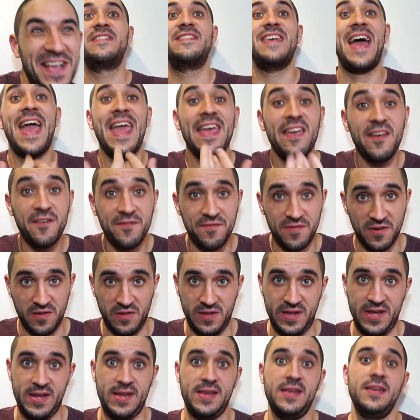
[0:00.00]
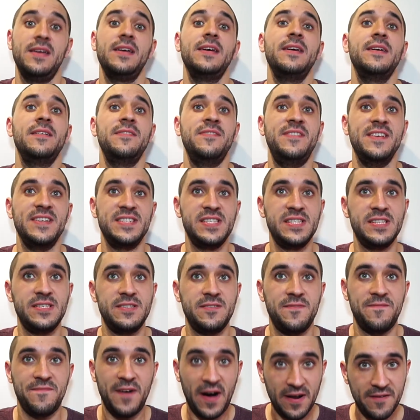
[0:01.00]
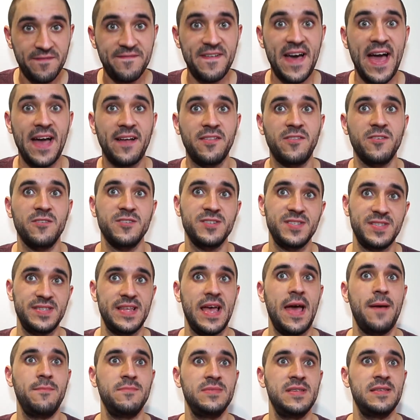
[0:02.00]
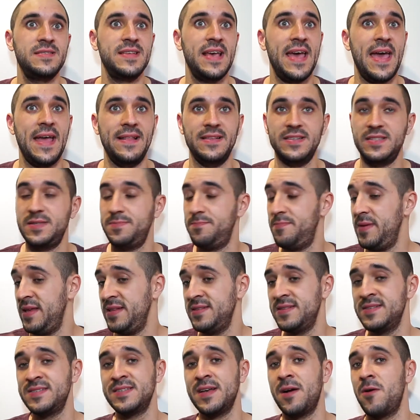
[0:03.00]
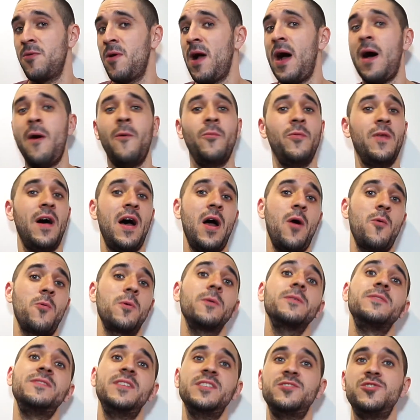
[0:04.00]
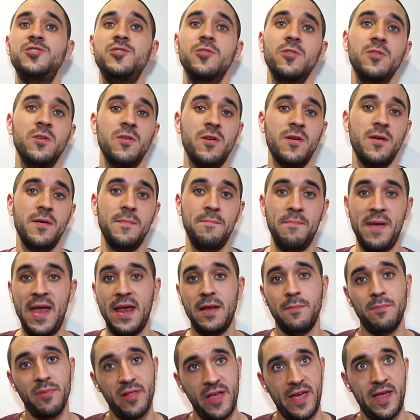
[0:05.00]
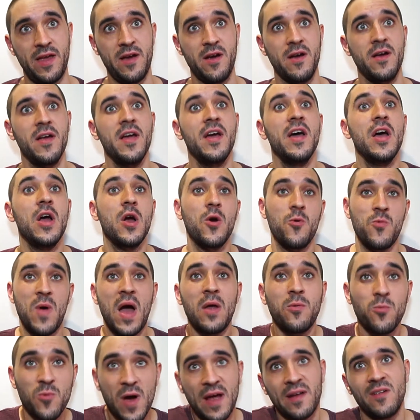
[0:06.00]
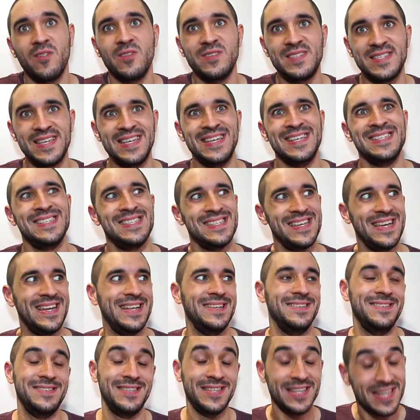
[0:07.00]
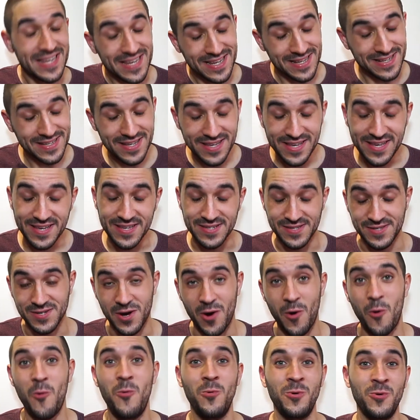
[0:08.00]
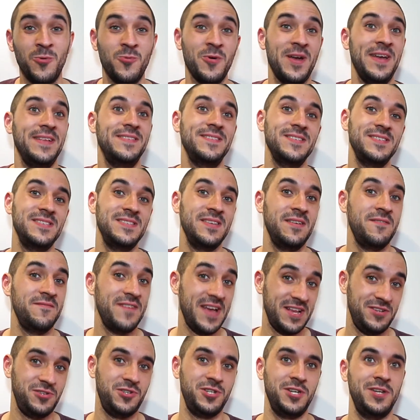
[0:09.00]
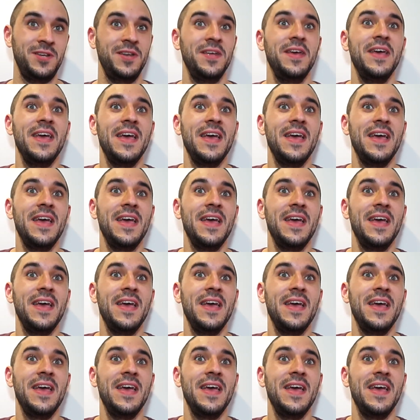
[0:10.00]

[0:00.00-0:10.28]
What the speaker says: Thankfully, this fun factor stems and spins around our titular main player. Ryan Reynolds is indeed his own greatest invention.